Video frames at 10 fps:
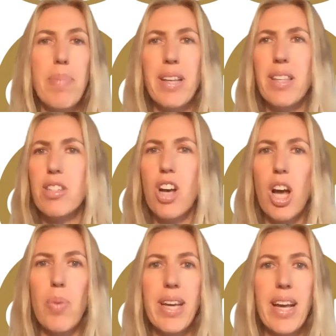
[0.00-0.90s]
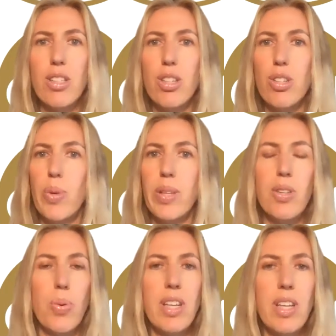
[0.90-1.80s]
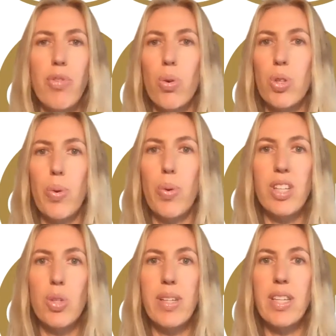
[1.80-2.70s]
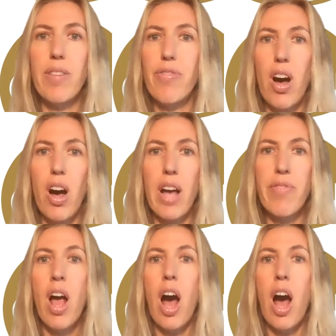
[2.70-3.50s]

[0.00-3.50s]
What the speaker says: by the time we get to 2024, 2025,